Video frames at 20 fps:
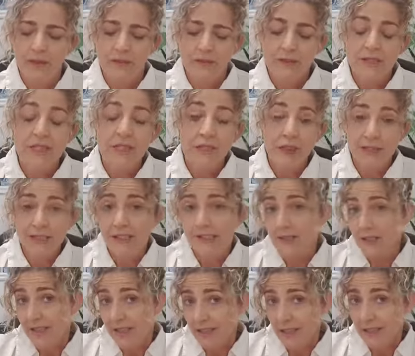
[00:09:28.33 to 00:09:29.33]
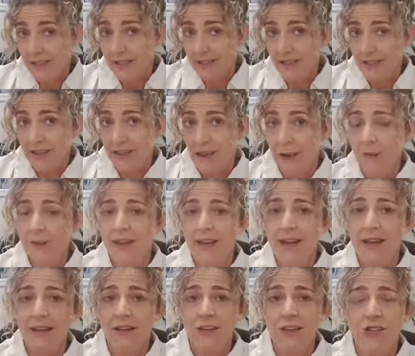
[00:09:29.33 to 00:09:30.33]
the scientific studies that are coming
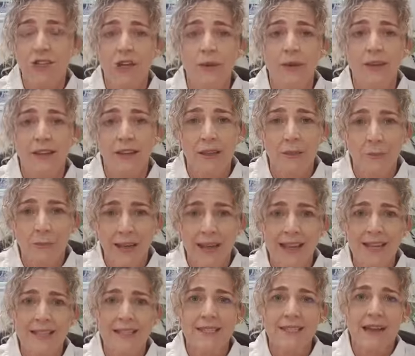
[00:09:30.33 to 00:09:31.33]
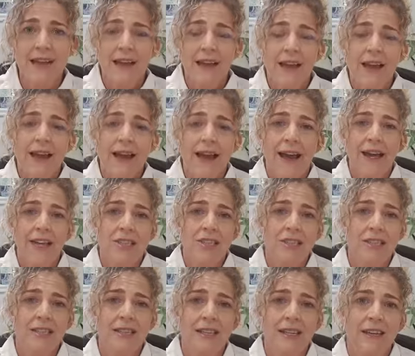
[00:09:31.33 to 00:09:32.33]
out are showing that pets
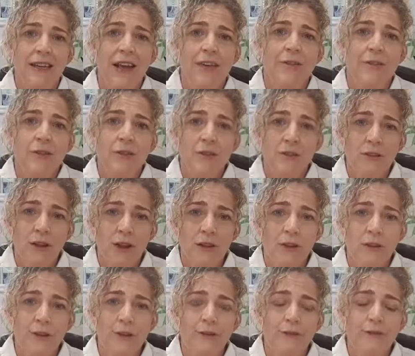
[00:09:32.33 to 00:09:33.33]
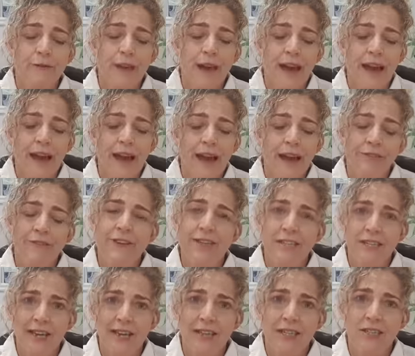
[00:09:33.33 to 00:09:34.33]
actually can have a lot of
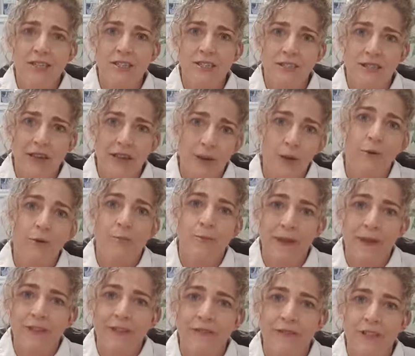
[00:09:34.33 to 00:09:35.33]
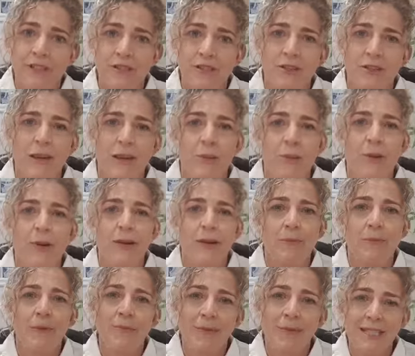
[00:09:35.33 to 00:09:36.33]
advantageous health benefits on our body,
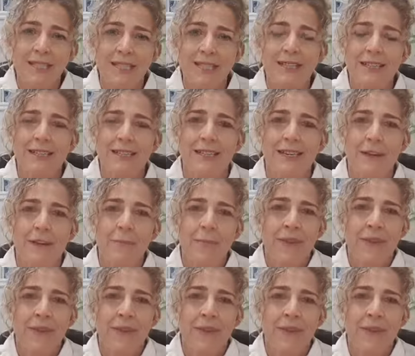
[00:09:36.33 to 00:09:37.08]
but particularly